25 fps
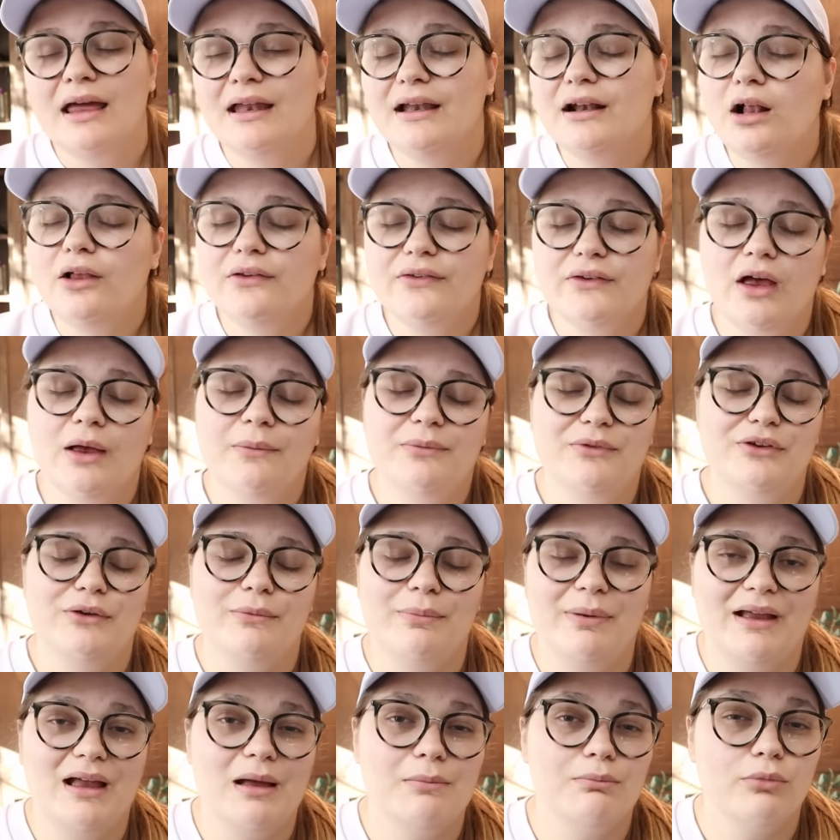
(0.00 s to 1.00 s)
And it also helps you
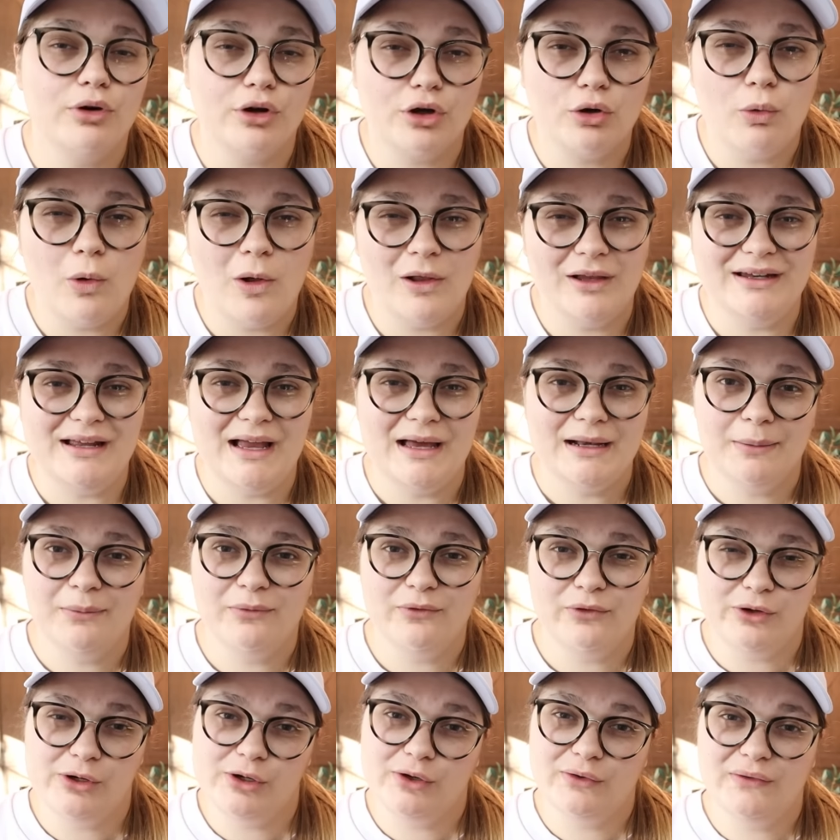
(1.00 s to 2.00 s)
to pick up more quality
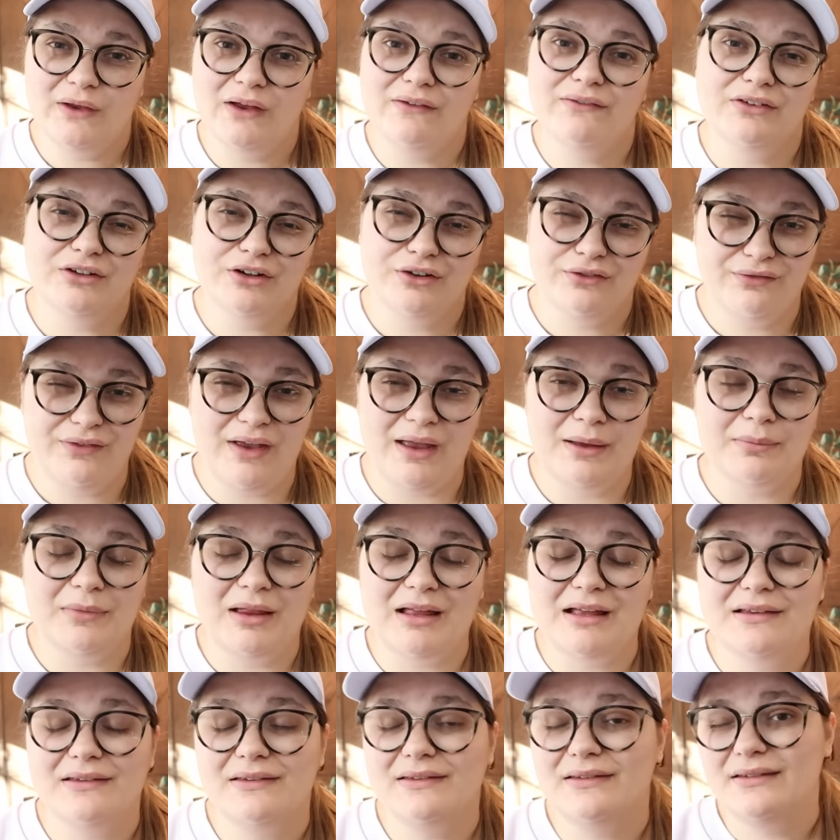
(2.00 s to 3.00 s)
items for yourself and your
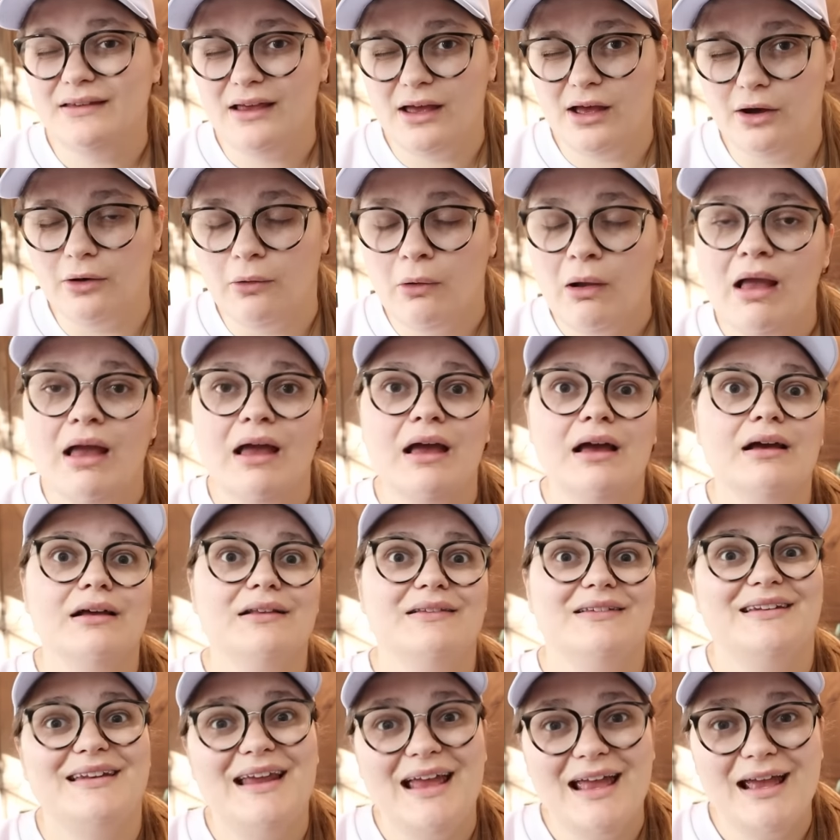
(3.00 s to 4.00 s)
family. So
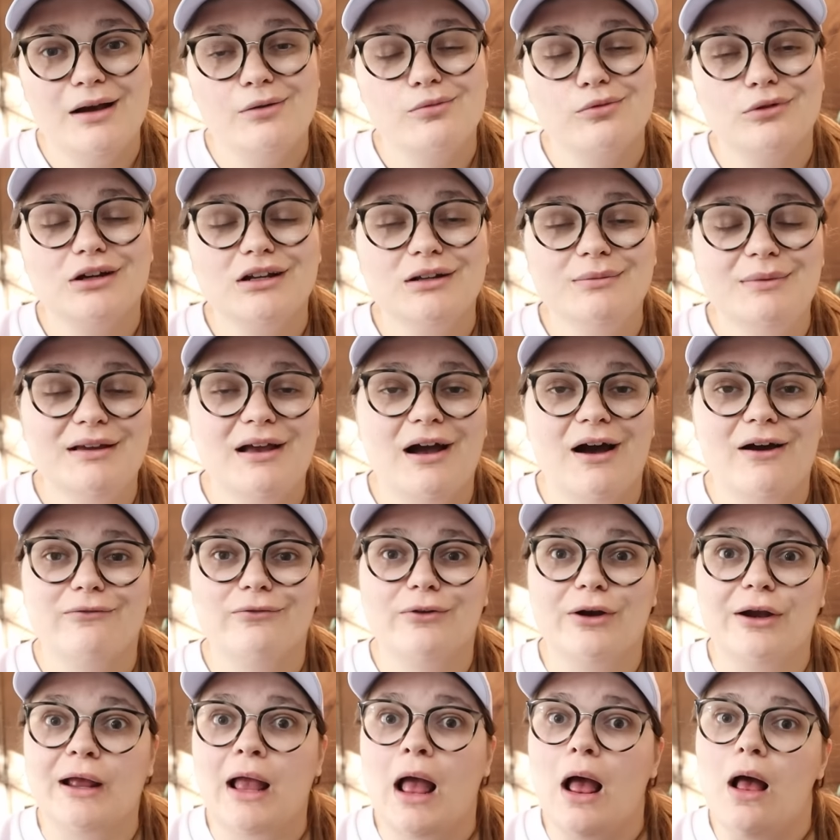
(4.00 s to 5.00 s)
today we're gonna be
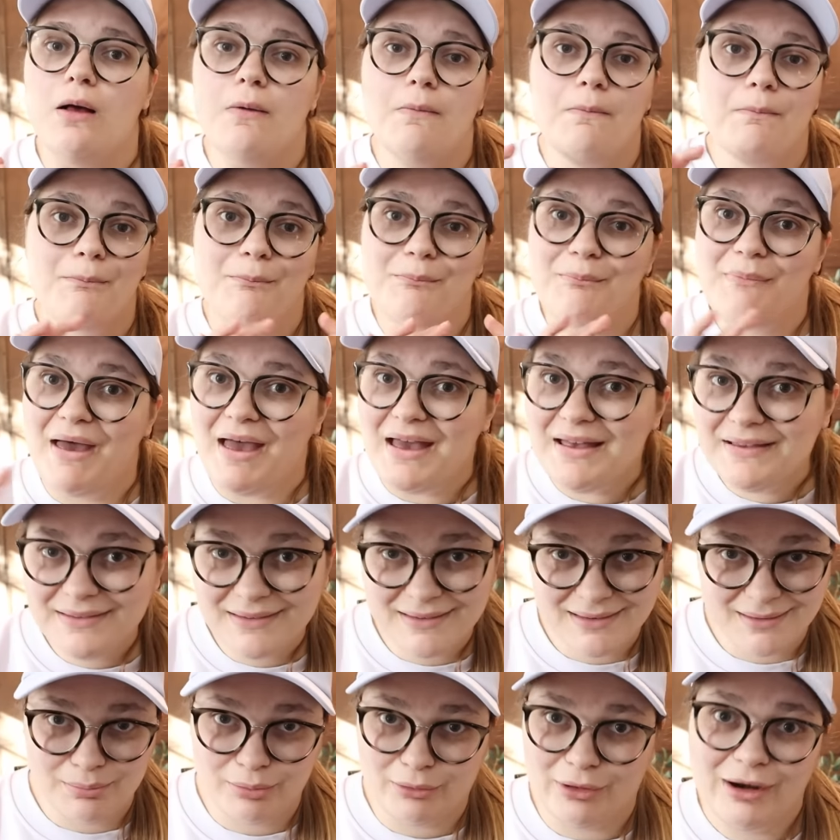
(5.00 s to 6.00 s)
covering
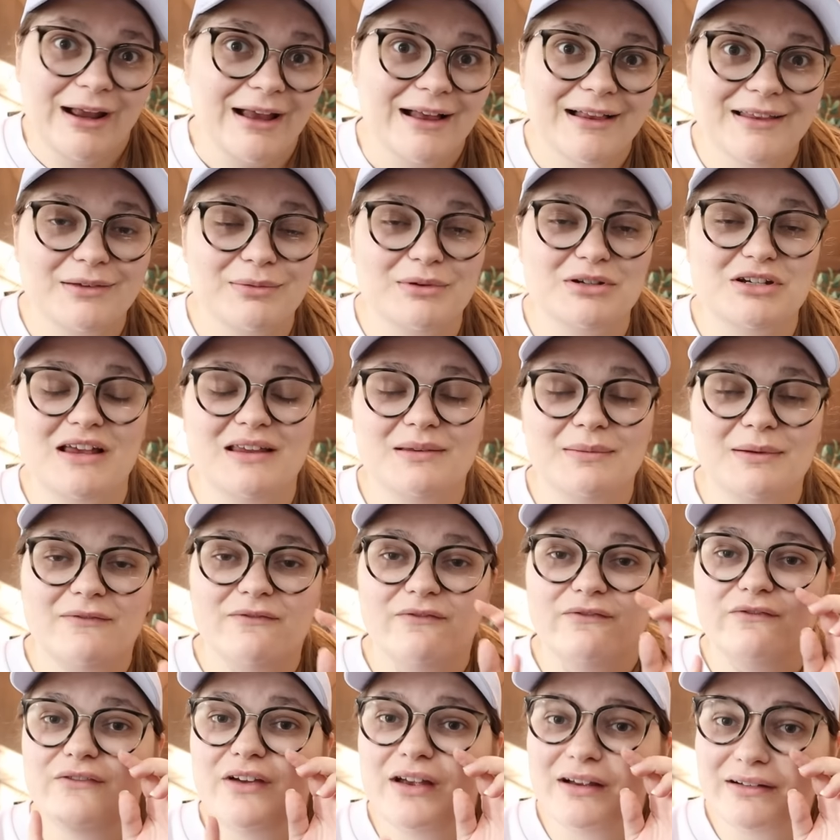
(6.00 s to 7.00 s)
men's brands, which has
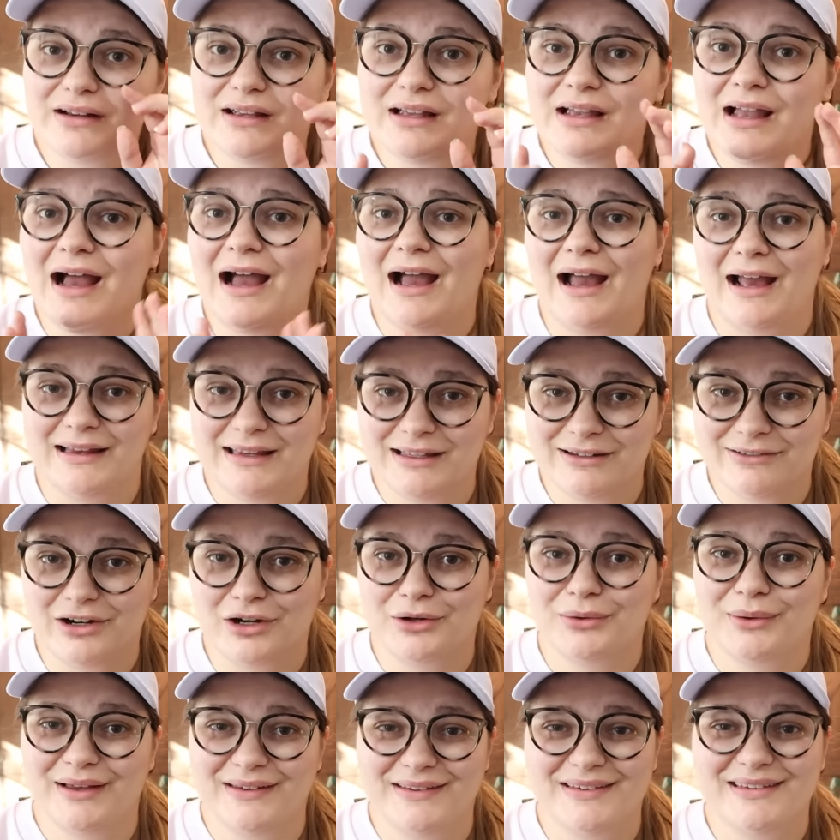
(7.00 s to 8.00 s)
been very highly
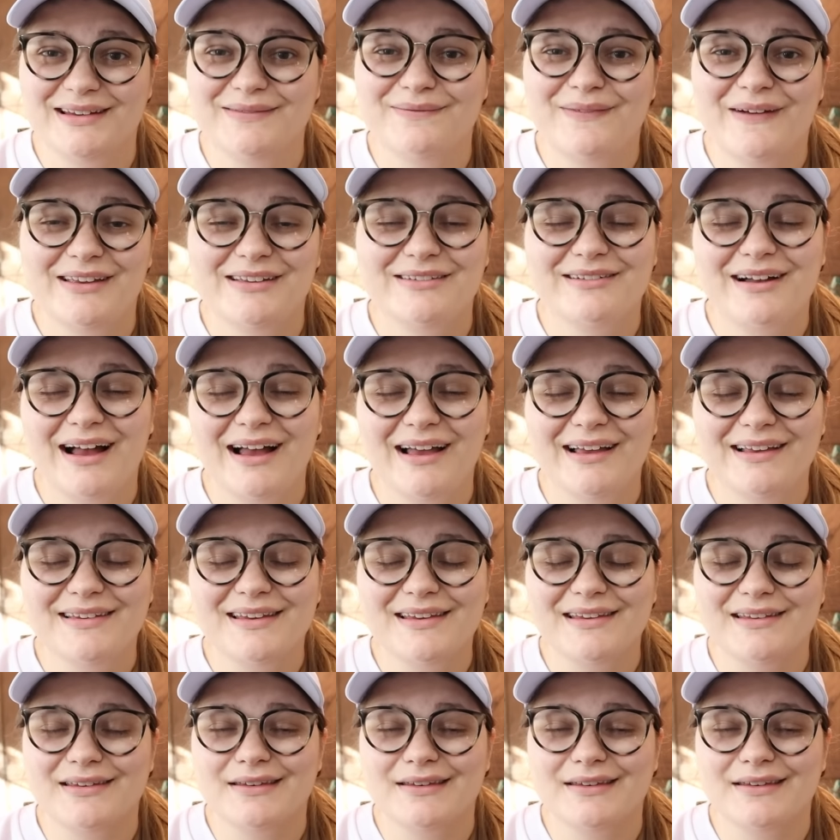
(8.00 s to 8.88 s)
requested by you guys.